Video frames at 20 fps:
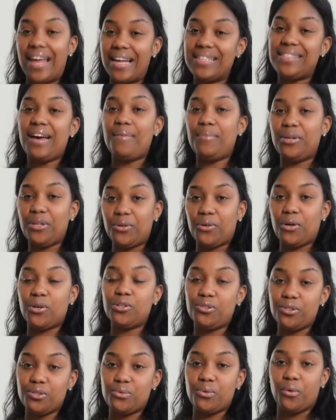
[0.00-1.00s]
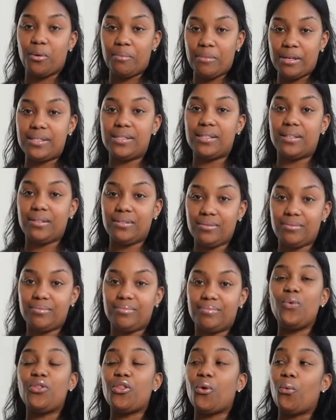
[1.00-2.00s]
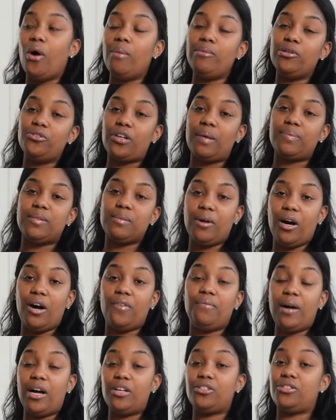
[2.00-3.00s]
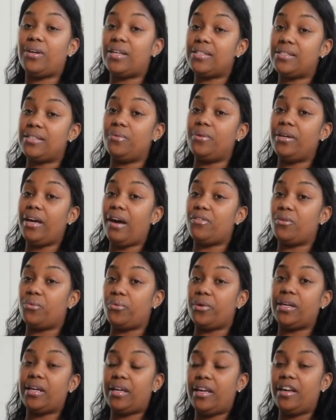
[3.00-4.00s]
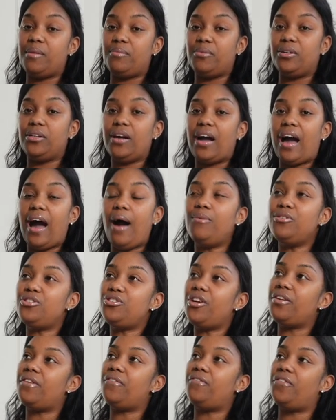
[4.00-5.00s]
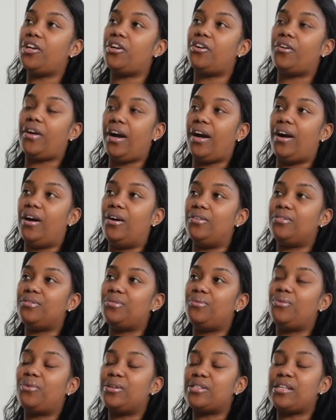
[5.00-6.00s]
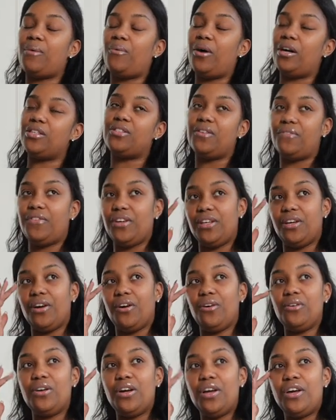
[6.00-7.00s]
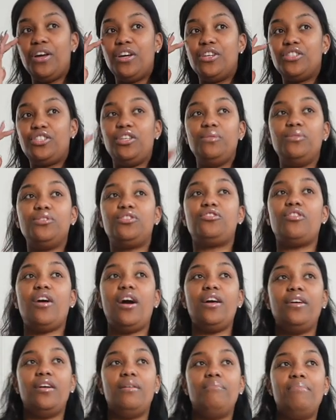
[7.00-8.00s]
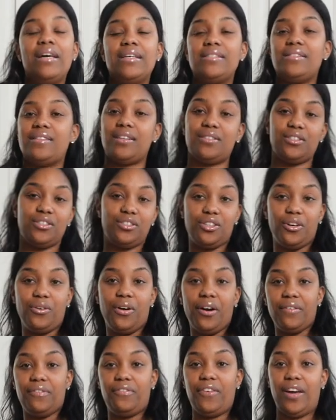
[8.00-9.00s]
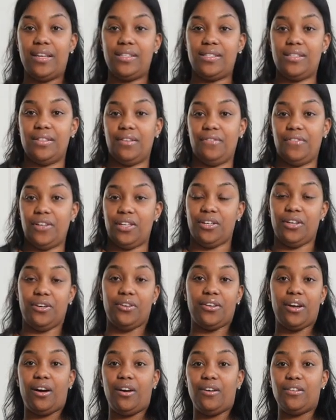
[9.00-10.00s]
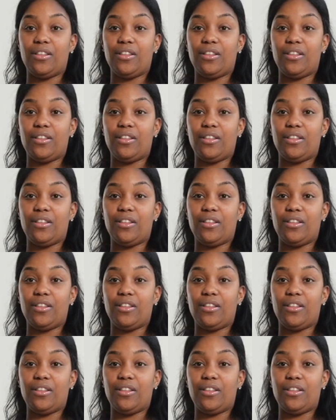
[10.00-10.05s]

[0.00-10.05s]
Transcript: That's how many groceries we were missing. When the woman dropped them off, mind you, I said we have the Ring camera. I was trying to figure out, because I watched the video, she was trying her best not to show her face in the video, y'all.